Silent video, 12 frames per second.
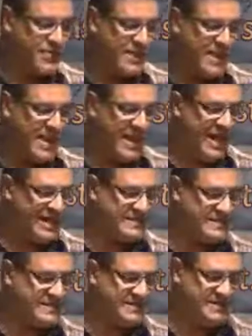let's
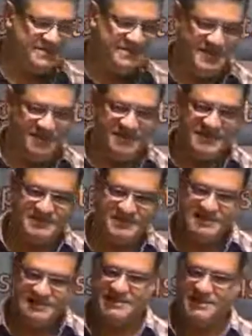
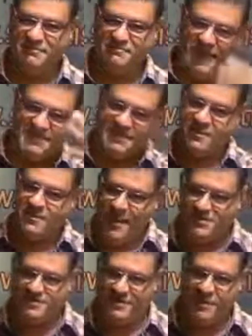see some basic question
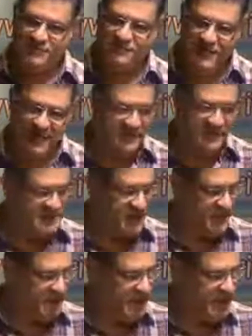about faith. So,
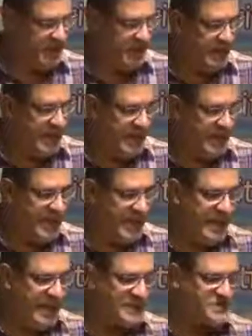
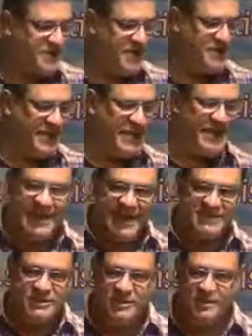Is faith innate
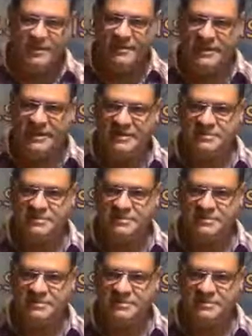to human beings?